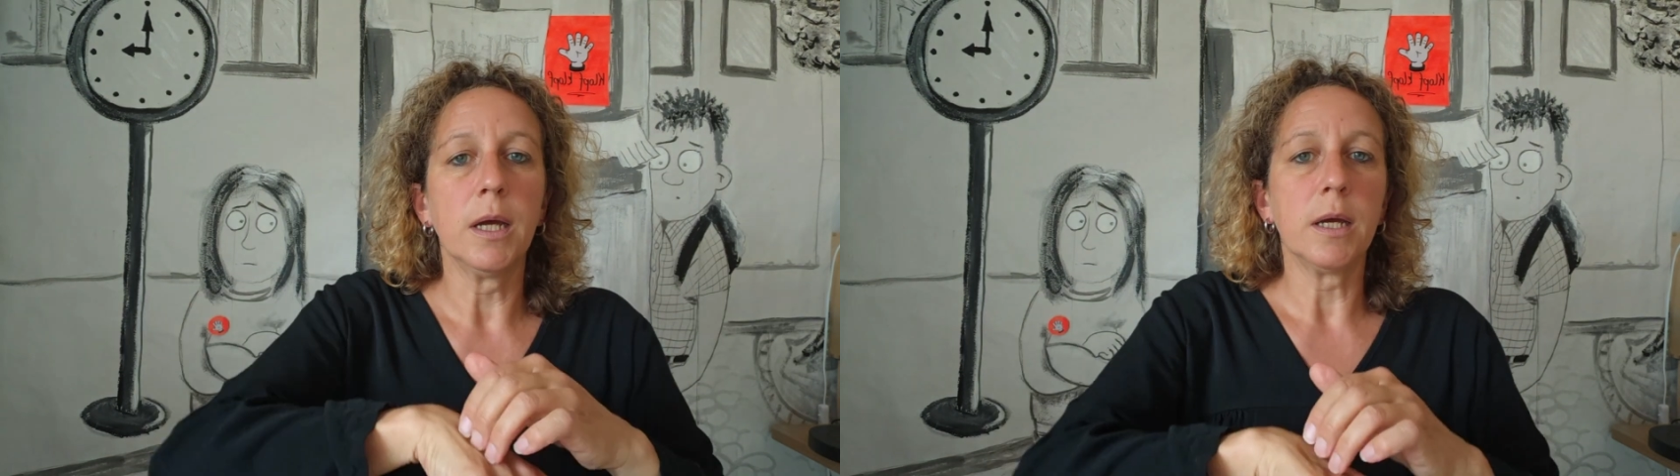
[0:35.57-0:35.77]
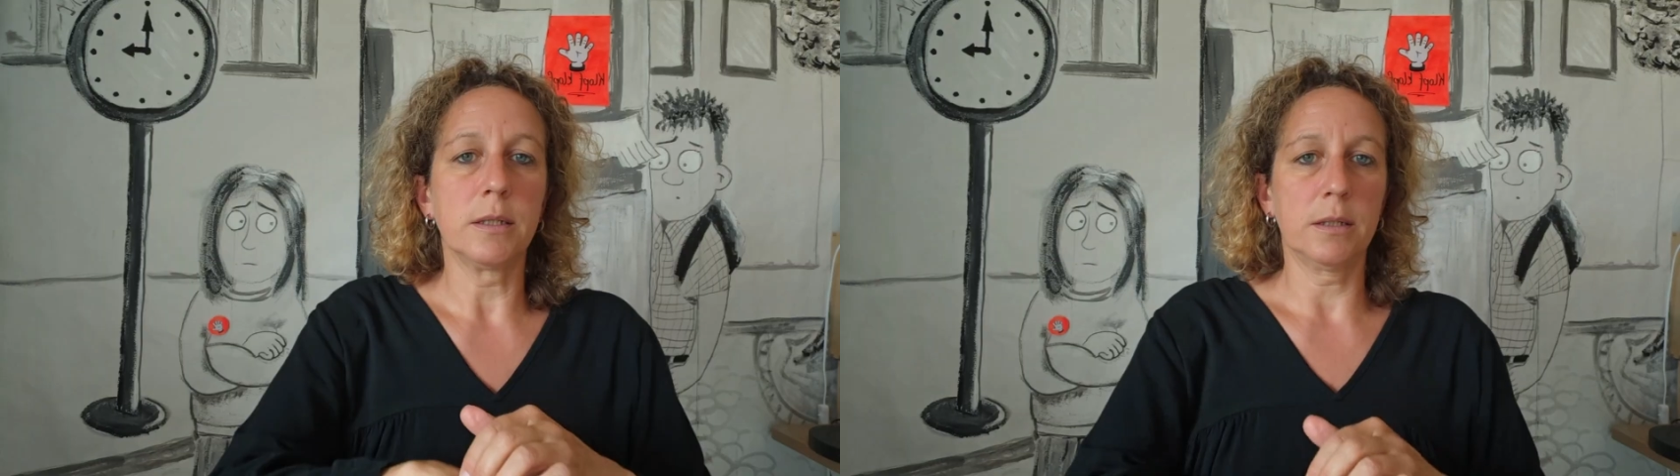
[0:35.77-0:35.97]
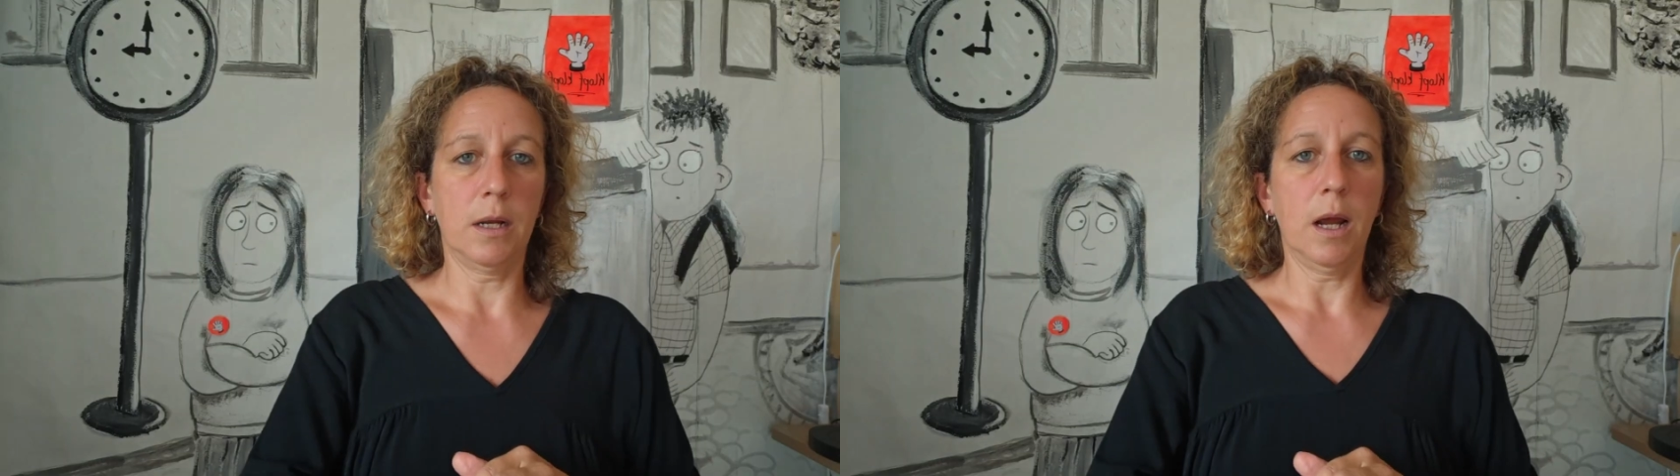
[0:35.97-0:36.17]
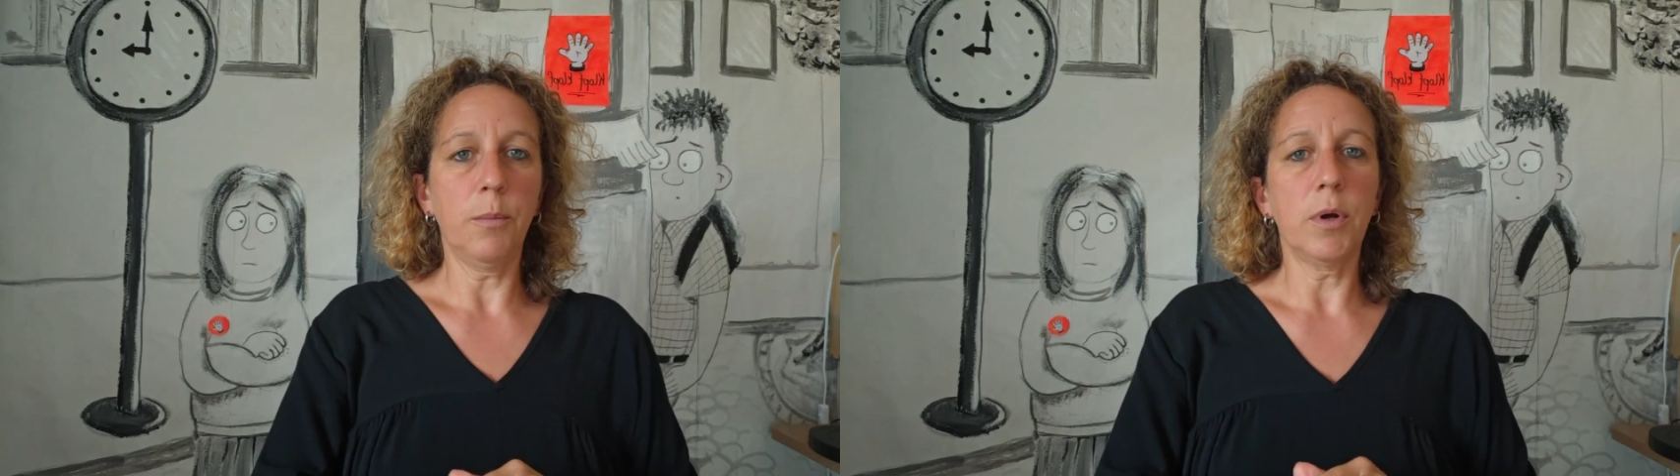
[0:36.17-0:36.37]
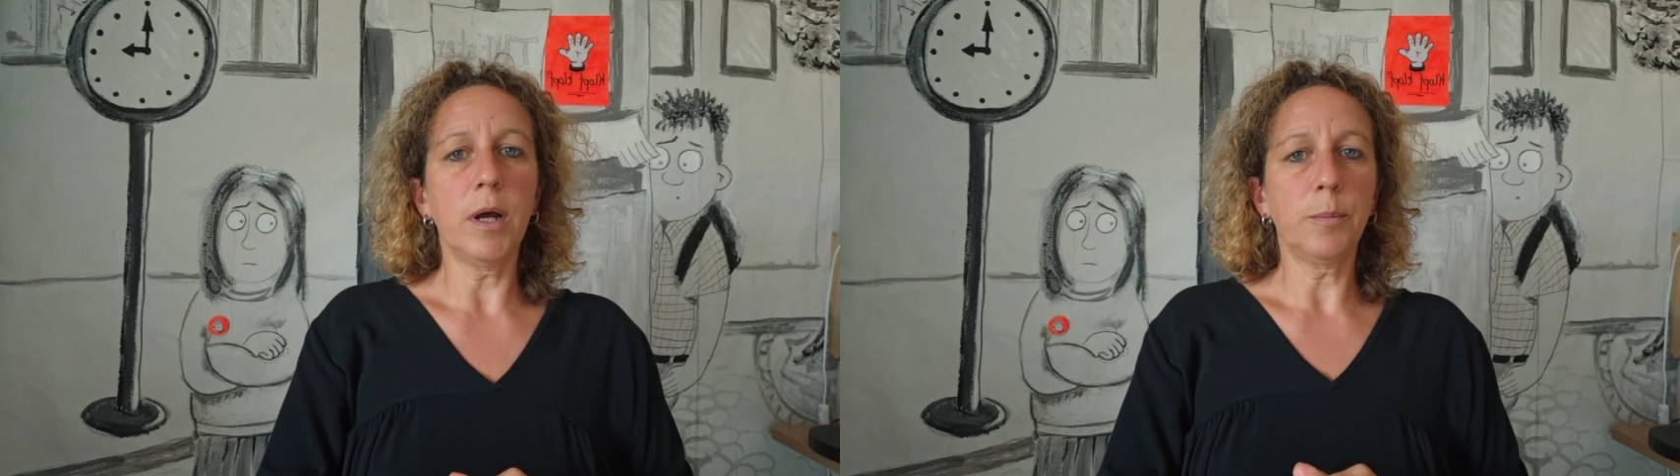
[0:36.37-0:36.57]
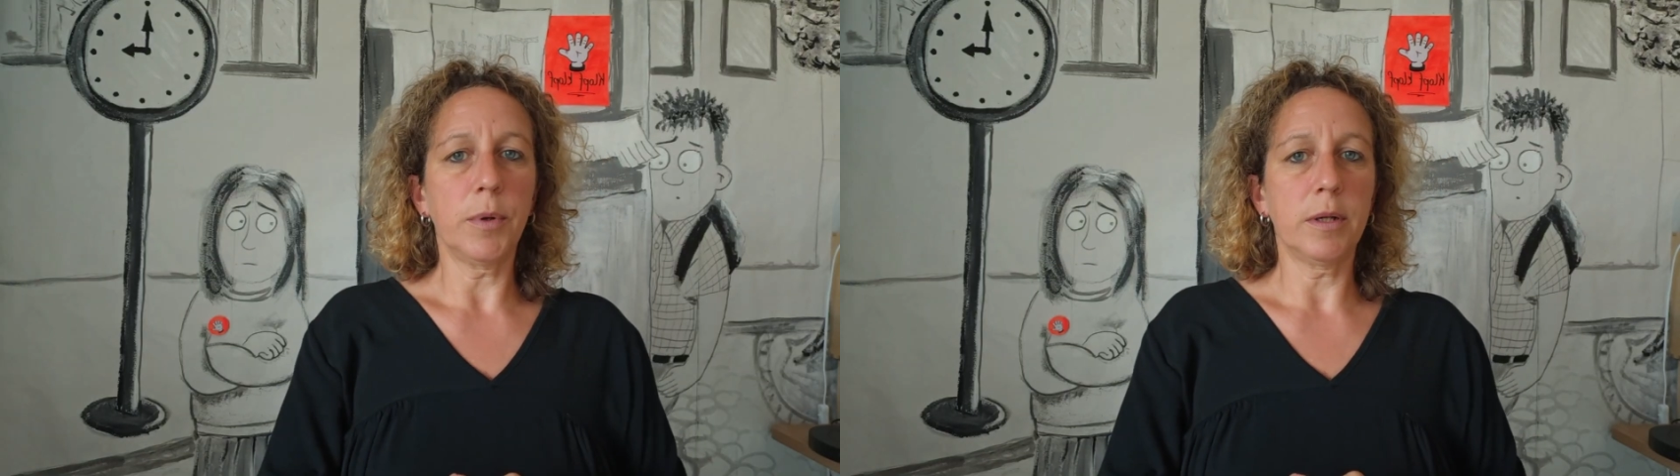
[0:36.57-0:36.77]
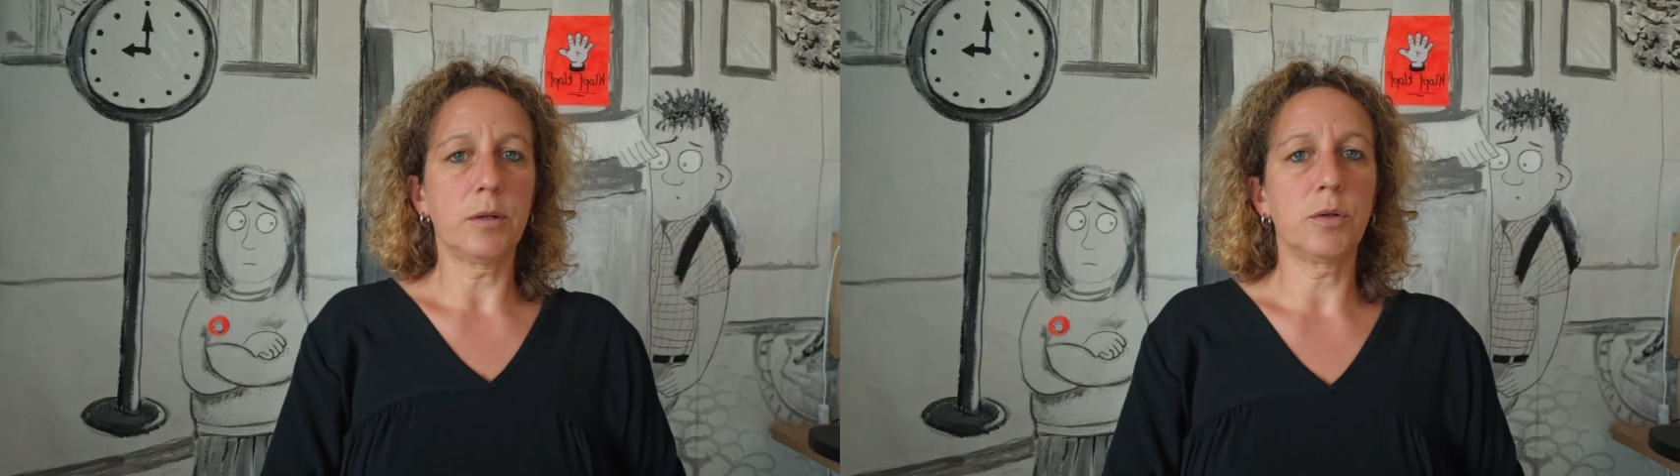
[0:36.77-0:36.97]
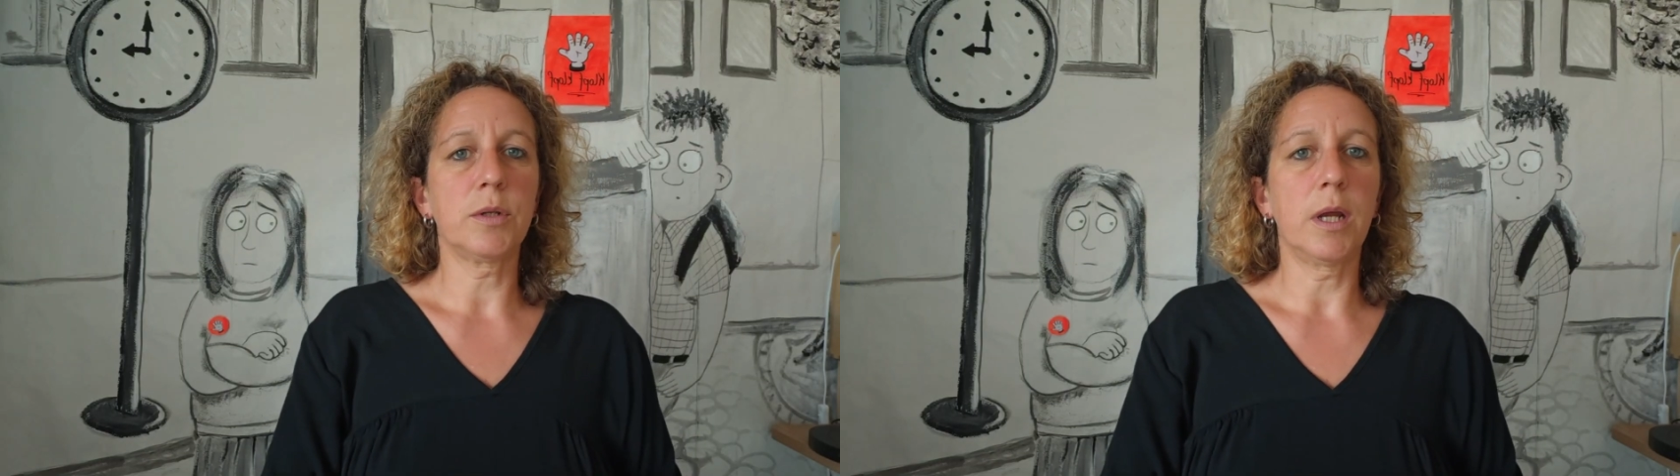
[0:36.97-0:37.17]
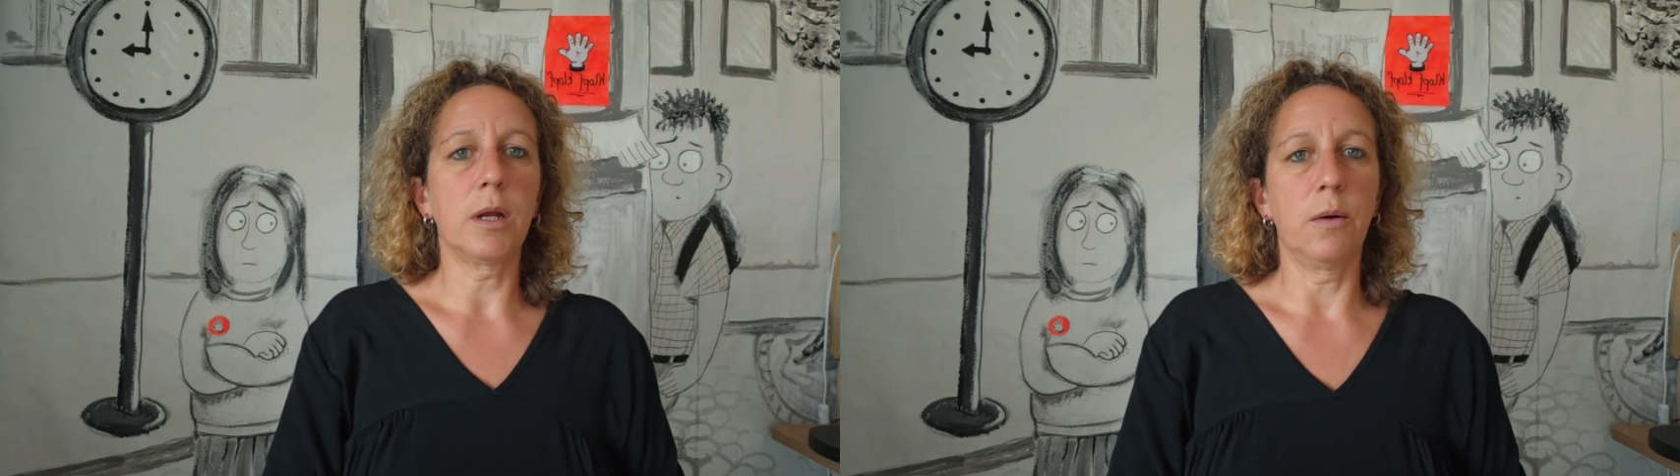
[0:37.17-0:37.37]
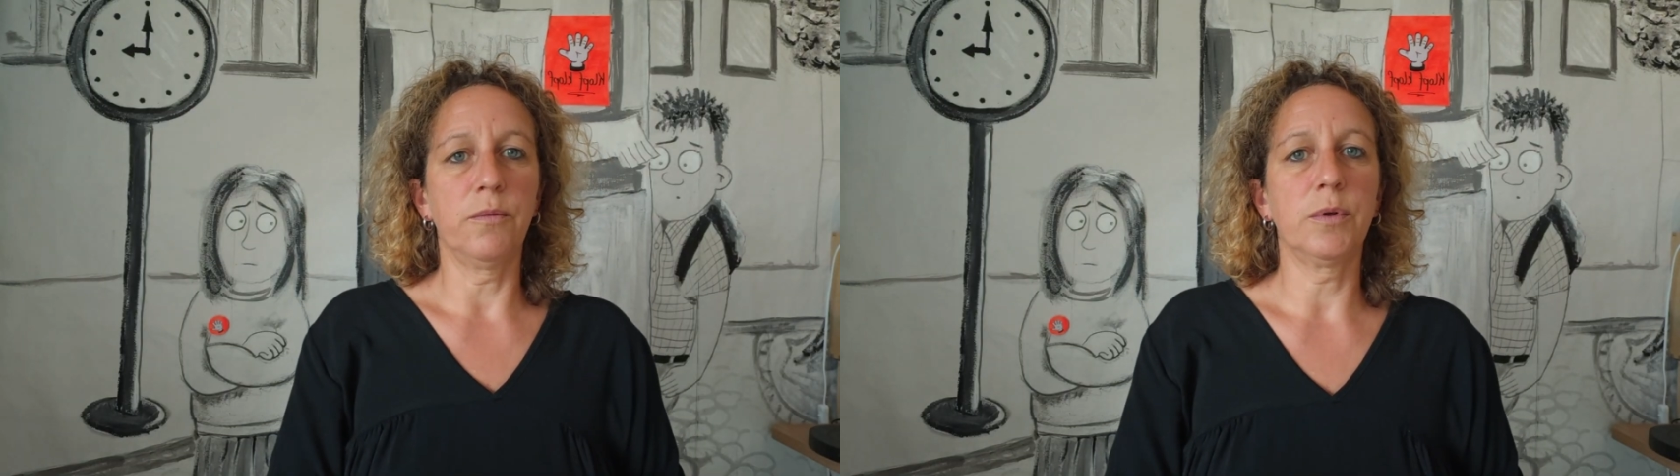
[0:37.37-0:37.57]
Sit upright but stay
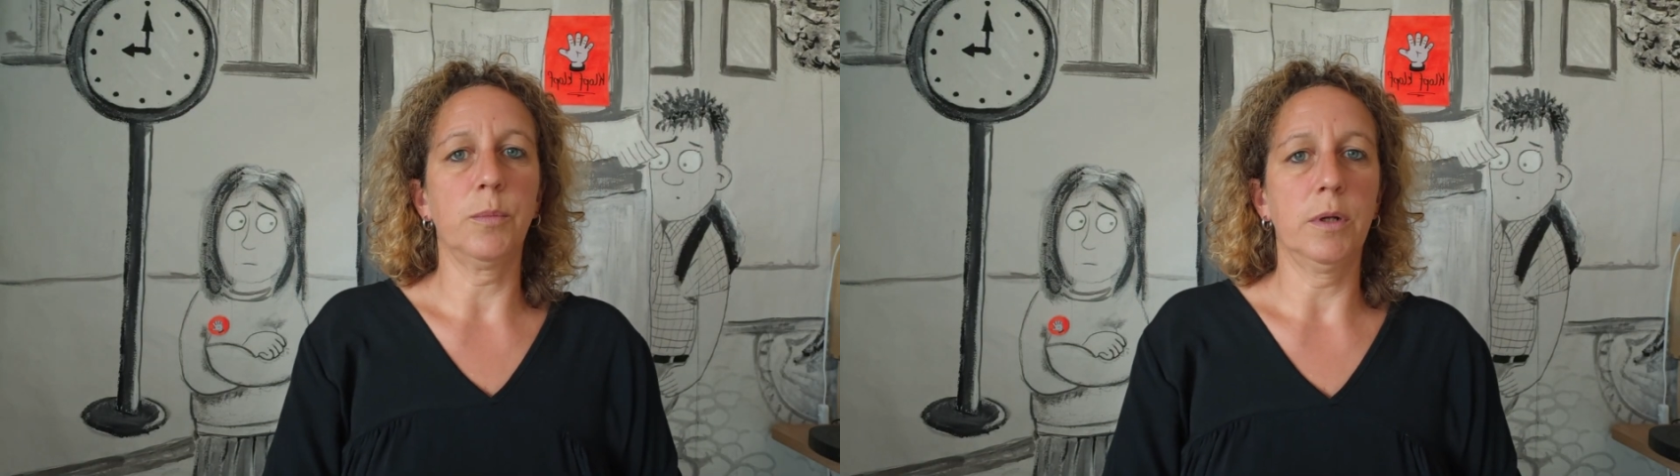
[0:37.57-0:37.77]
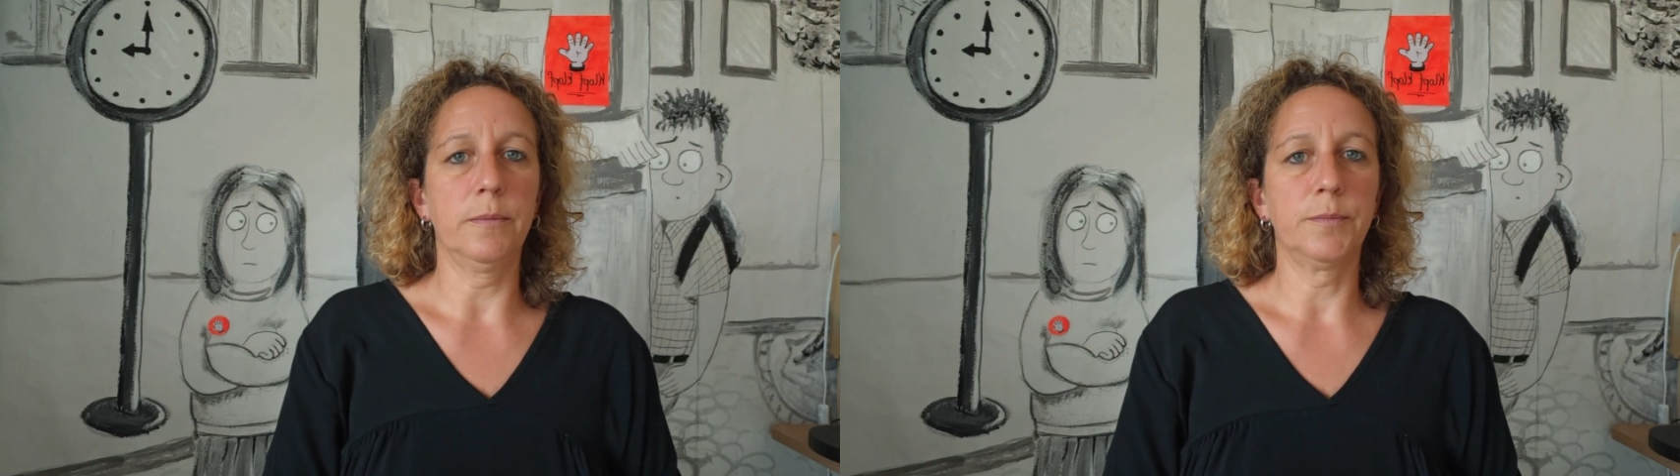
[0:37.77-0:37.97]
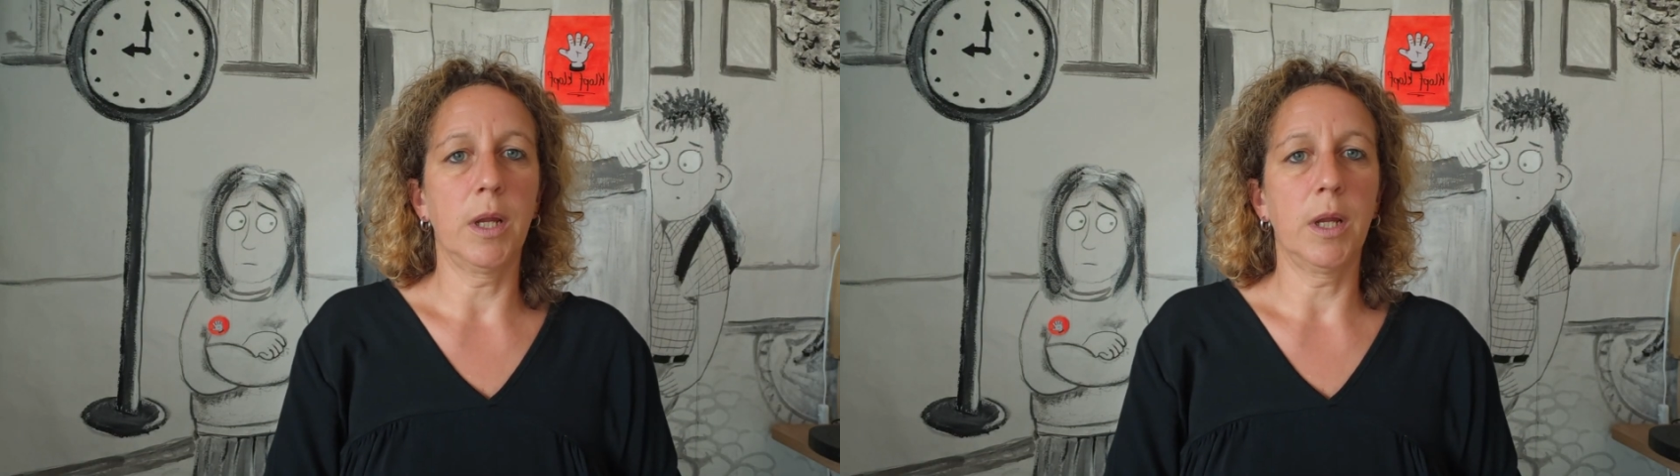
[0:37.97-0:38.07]
comfortable